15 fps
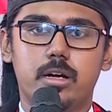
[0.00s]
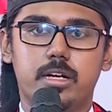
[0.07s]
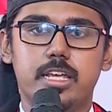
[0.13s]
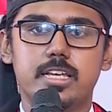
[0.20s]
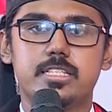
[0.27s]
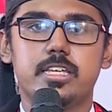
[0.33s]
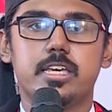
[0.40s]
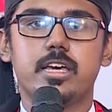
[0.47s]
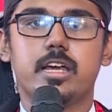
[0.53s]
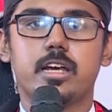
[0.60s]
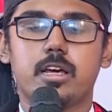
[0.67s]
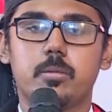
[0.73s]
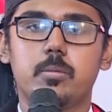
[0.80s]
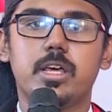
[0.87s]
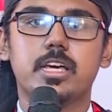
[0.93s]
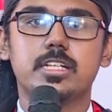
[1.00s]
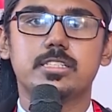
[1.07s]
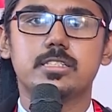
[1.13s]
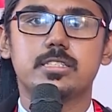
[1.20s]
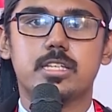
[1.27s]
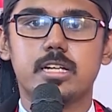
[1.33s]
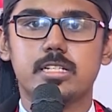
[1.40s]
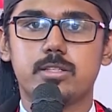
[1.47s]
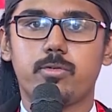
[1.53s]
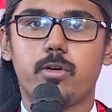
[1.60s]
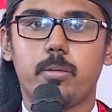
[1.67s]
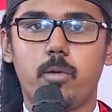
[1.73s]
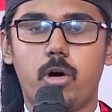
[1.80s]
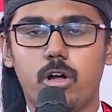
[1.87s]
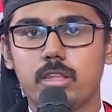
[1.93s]
teaching and communication skills
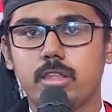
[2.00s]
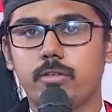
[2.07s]
from all